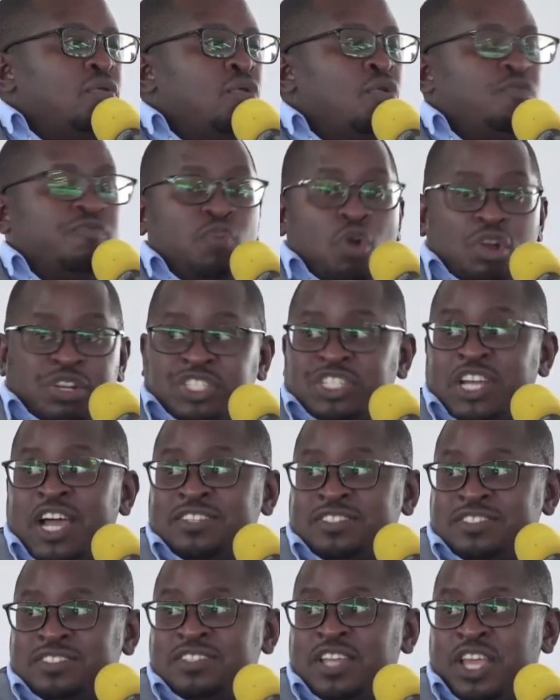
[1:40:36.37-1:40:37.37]
not
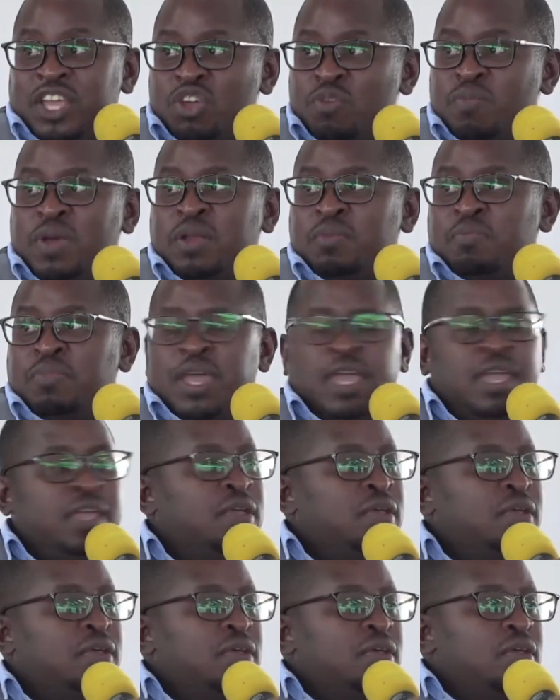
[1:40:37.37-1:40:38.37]
just the human being,
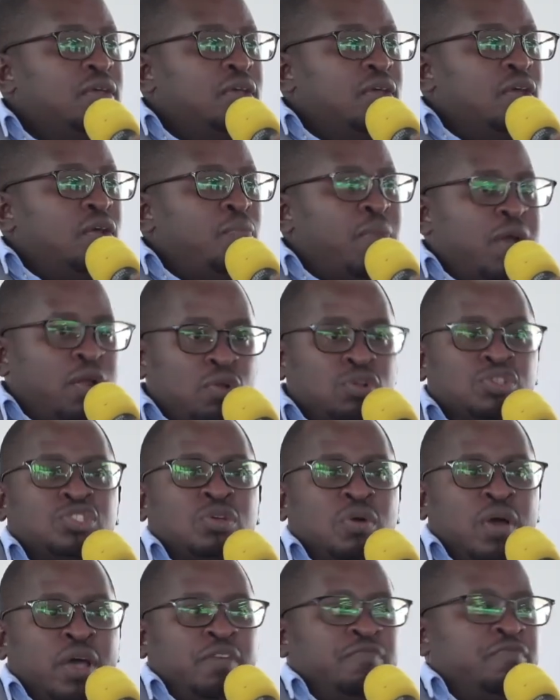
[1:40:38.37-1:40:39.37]
but also
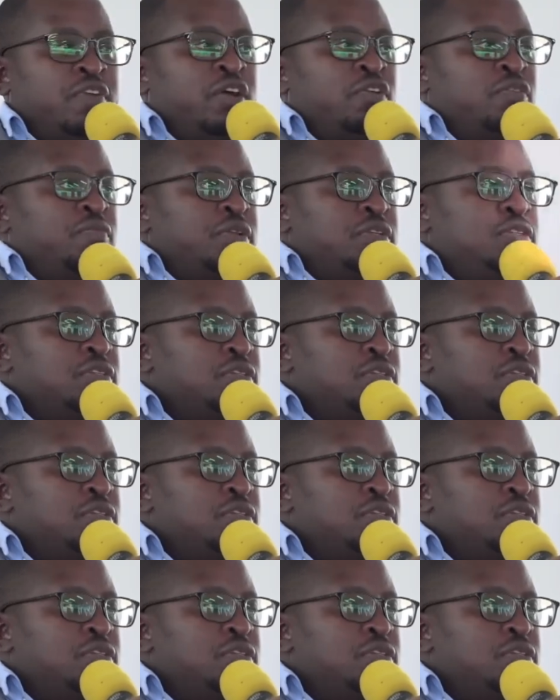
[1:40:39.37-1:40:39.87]
our environment.